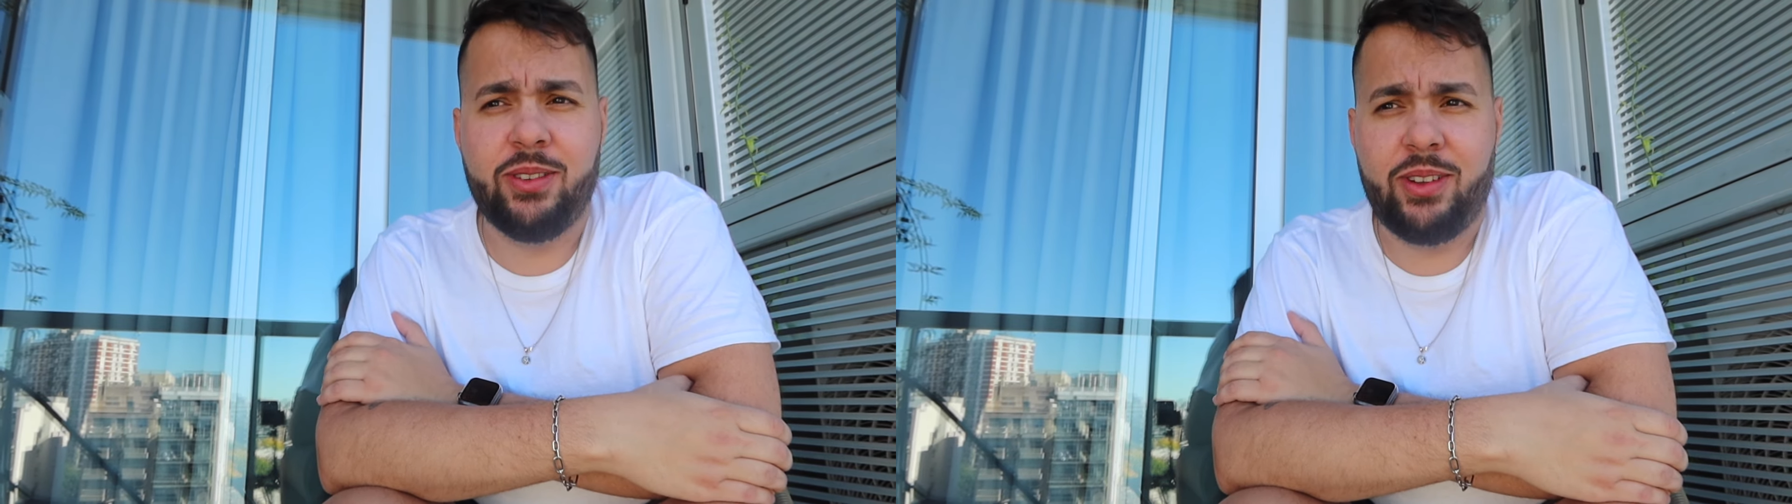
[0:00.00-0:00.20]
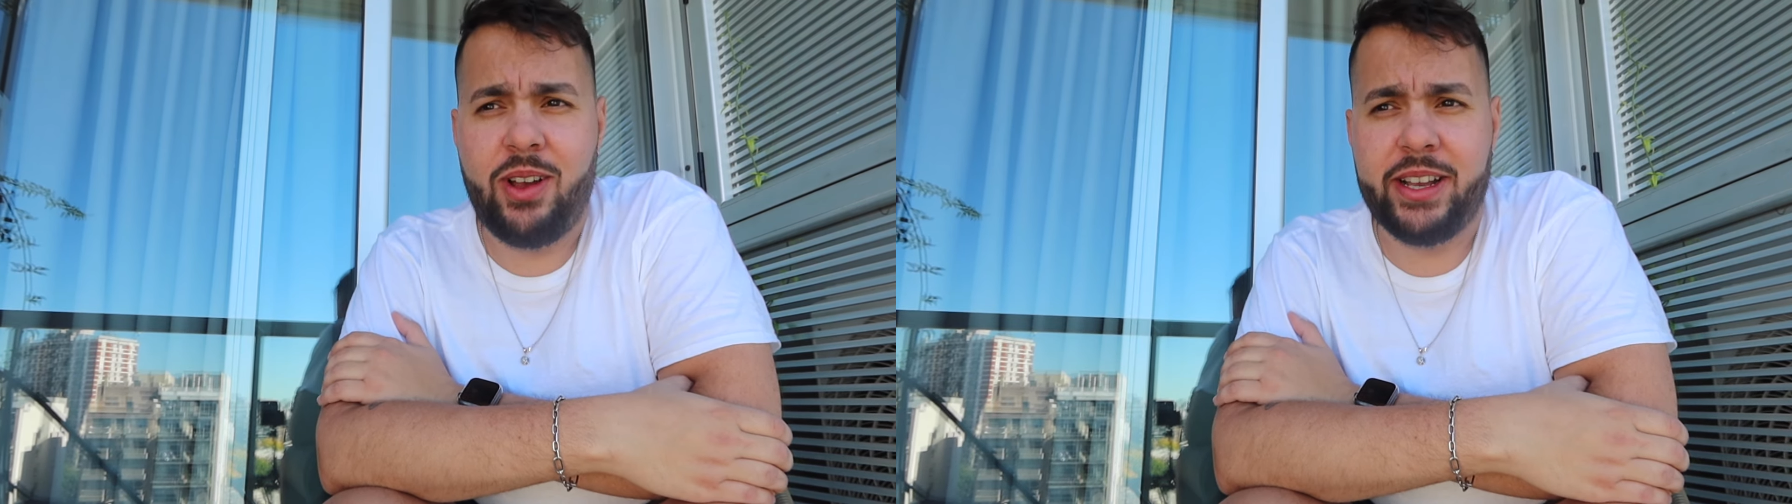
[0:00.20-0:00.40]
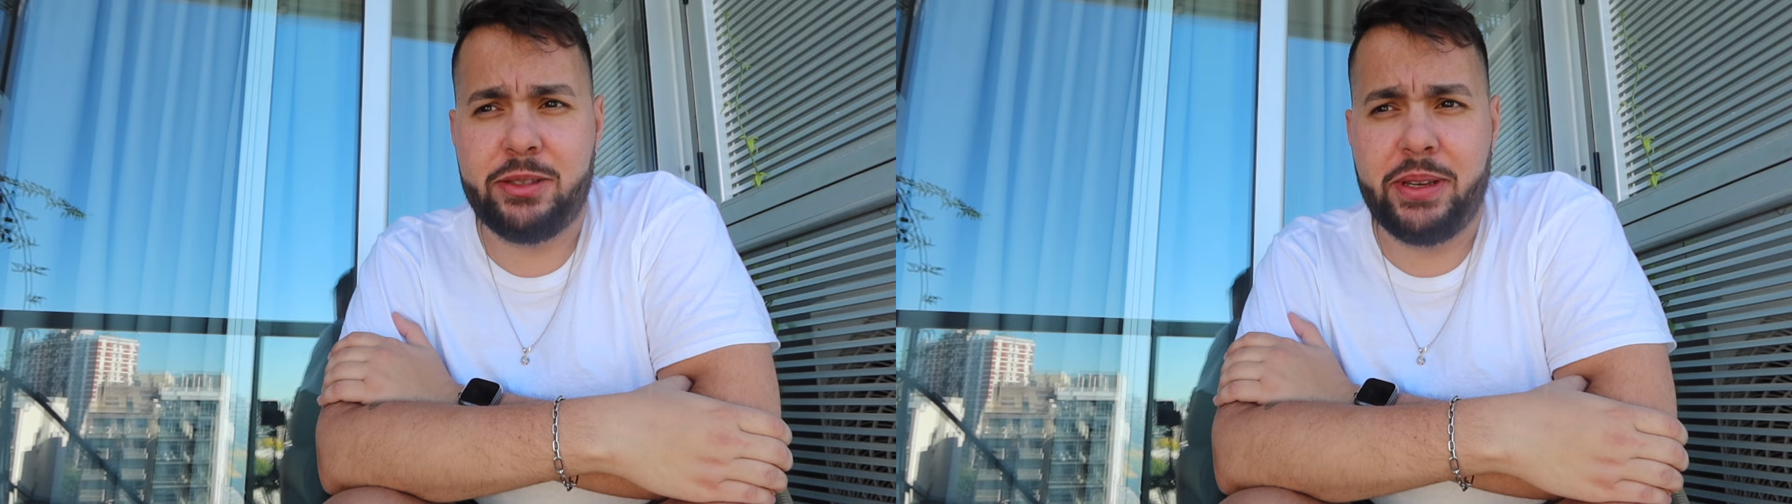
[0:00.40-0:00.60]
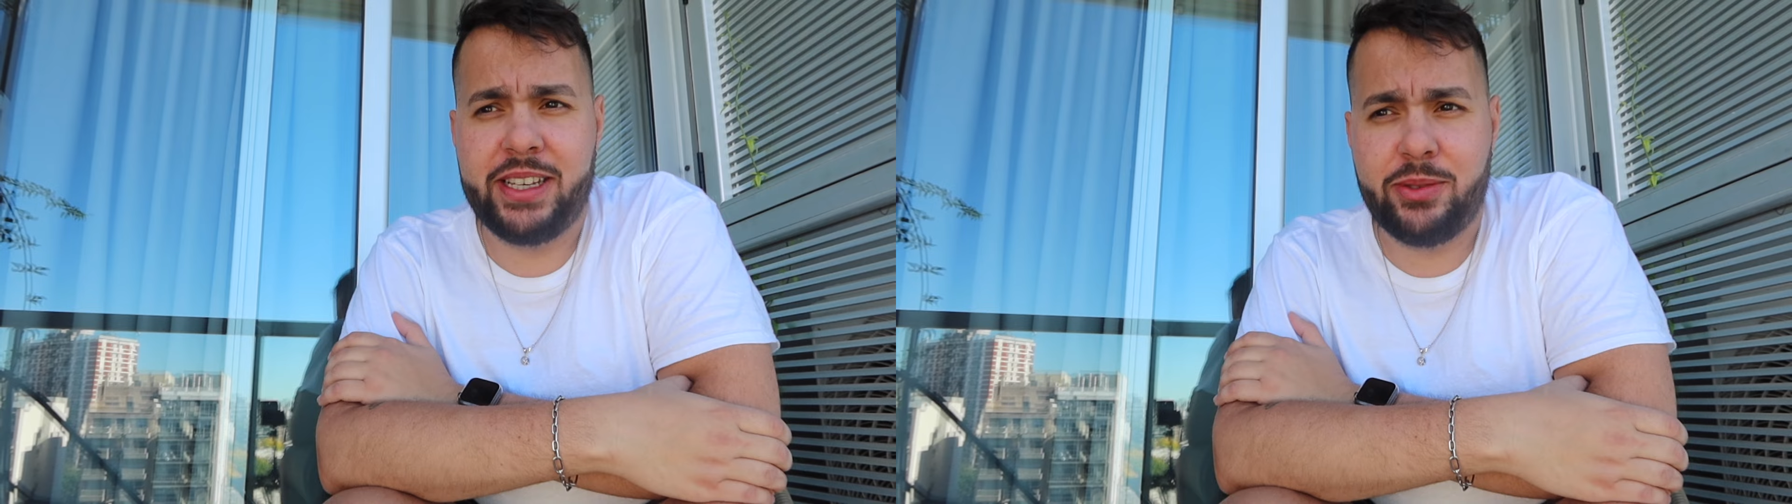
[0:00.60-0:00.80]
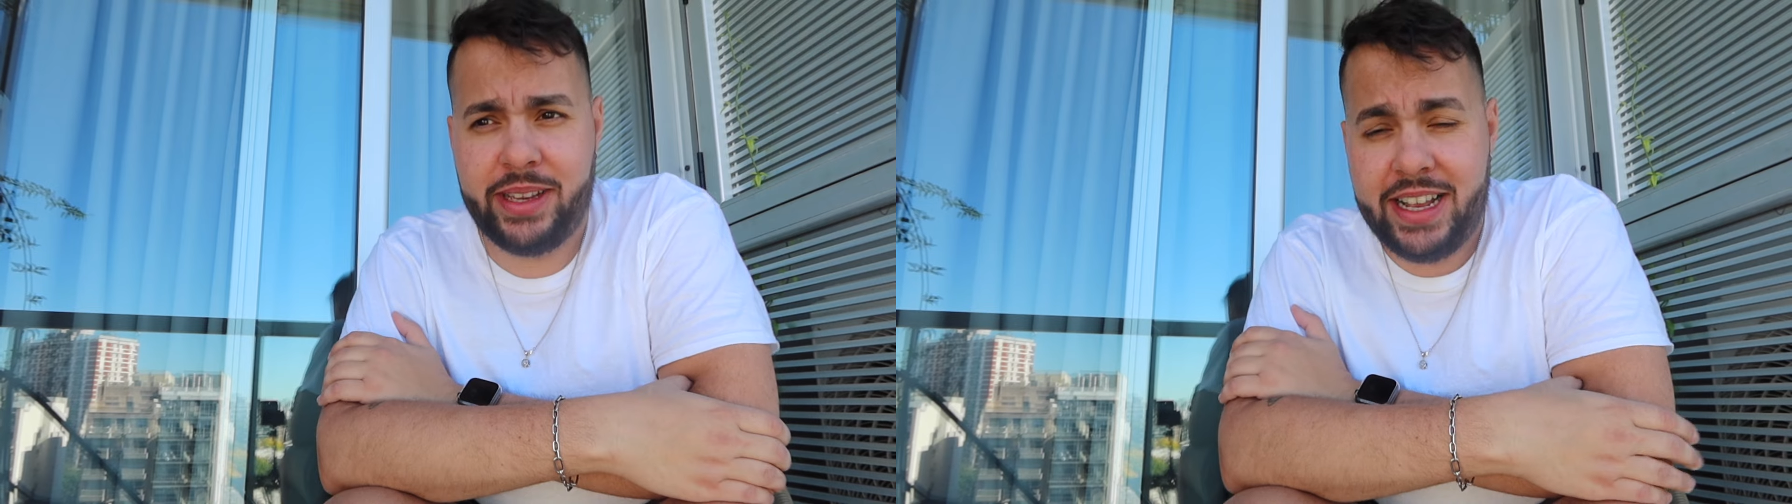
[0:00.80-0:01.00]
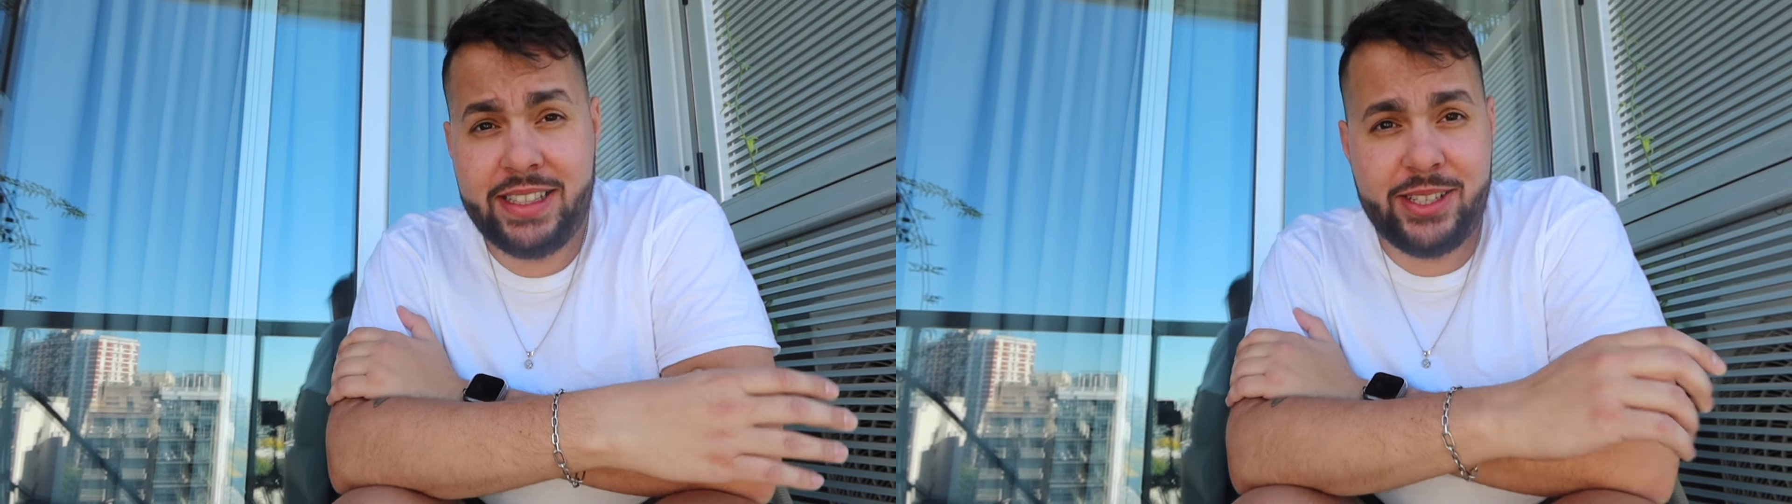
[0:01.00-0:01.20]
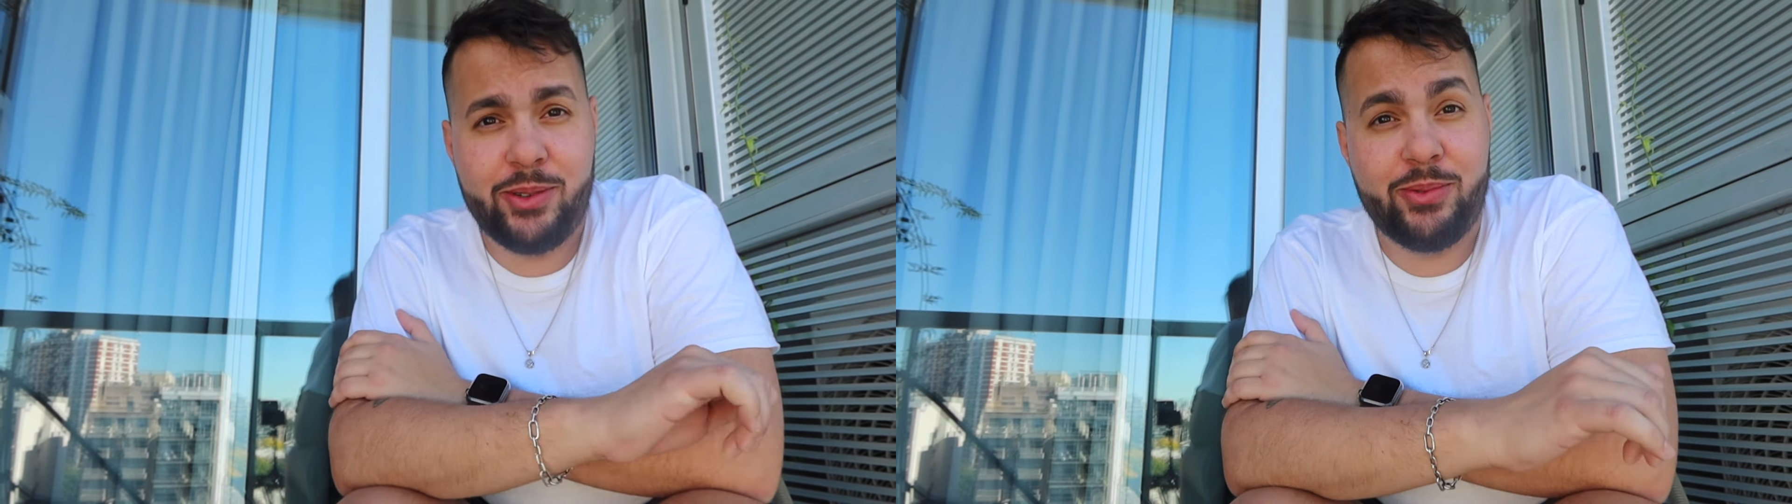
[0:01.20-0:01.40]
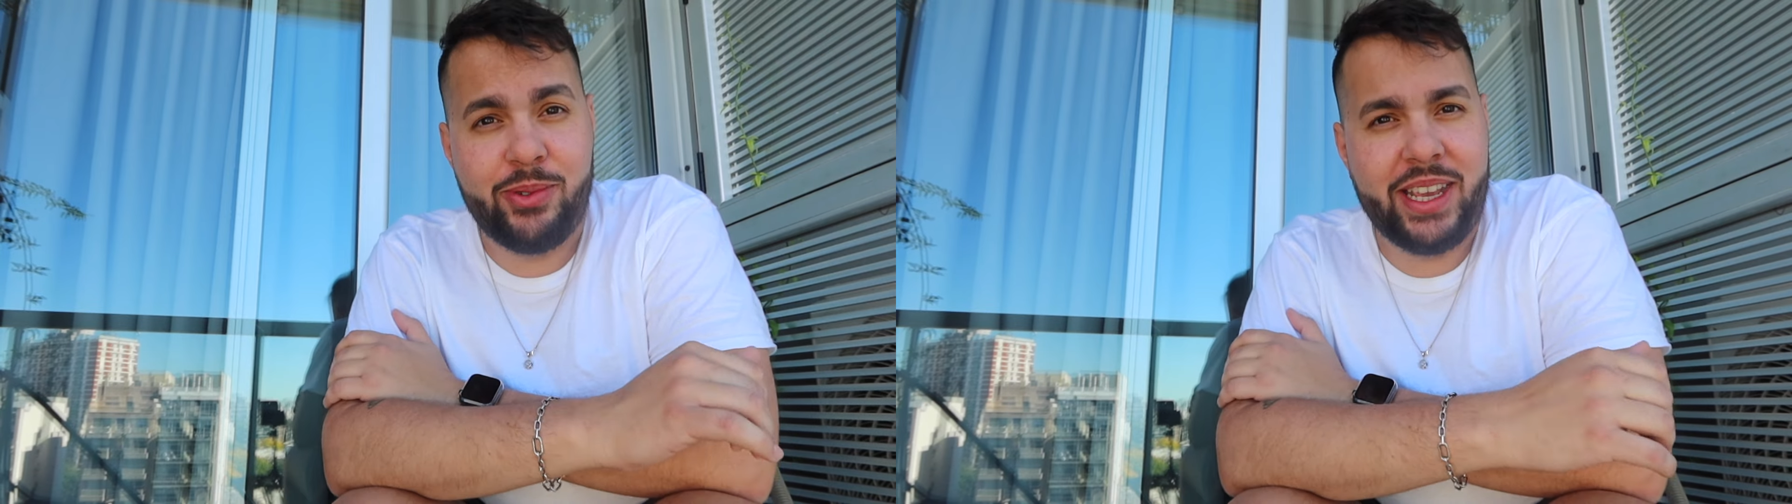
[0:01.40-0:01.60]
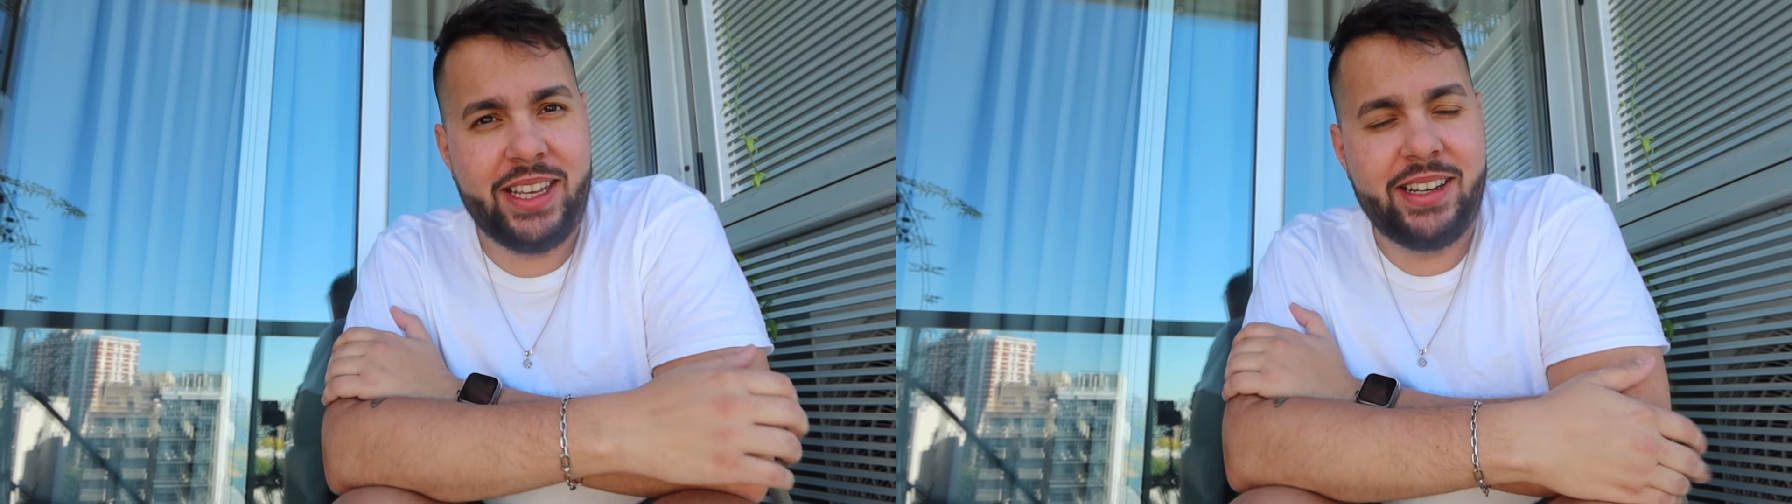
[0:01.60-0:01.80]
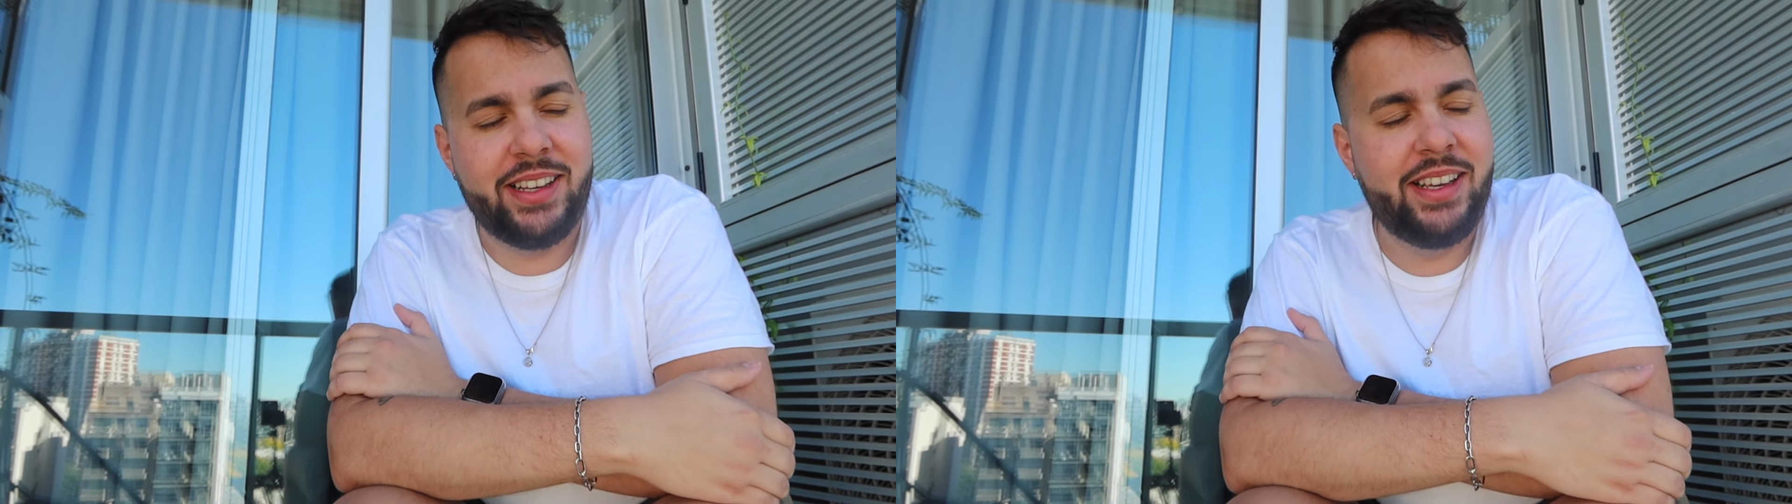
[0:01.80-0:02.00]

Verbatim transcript: so long is because we had to wait